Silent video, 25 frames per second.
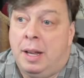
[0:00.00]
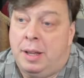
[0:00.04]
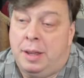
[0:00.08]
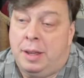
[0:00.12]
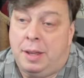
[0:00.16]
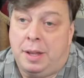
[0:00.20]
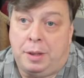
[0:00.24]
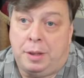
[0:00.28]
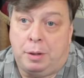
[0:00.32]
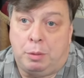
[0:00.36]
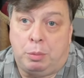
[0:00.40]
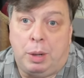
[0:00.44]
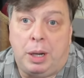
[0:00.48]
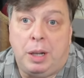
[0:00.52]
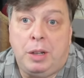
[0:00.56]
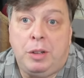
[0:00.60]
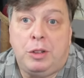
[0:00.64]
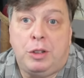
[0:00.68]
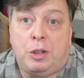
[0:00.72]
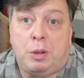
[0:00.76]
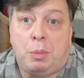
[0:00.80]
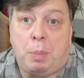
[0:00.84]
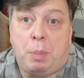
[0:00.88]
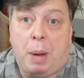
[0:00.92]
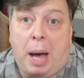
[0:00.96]
that The
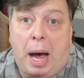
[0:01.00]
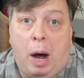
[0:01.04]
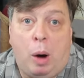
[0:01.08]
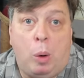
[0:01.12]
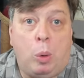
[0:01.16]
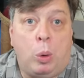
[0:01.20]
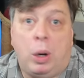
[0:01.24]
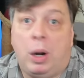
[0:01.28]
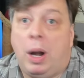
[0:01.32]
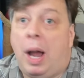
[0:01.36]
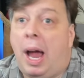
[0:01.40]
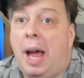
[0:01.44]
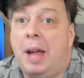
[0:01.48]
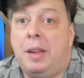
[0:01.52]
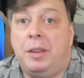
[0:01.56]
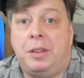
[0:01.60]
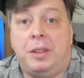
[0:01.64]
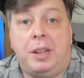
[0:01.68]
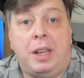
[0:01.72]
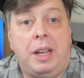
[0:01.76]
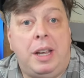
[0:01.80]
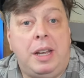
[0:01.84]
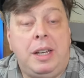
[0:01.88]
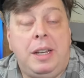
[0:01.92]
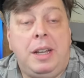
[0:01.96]
Rings of Power has
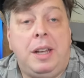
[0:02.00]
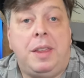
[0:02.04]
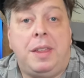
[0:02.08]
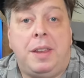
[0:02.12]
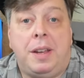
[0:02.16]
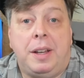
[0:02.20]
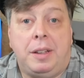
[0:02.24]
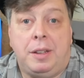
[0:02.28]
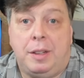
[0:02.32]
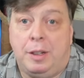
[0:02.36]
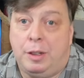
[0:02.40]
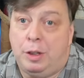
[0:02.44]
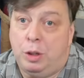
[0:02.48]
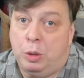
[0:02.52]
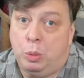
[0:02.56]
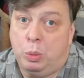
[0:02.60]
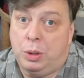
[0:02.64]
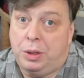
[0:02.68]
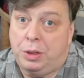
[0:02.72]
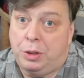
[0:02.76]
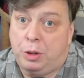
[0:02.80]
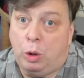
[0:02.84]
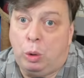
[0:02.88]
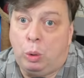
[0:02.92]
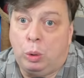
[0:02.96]
anything to do
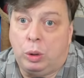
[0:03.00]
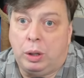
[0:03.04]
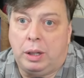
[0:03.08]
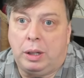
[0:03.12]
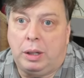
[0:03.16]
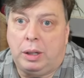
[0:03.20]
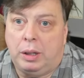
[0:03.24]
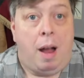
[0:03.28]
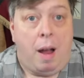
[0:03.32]
with Tolkien.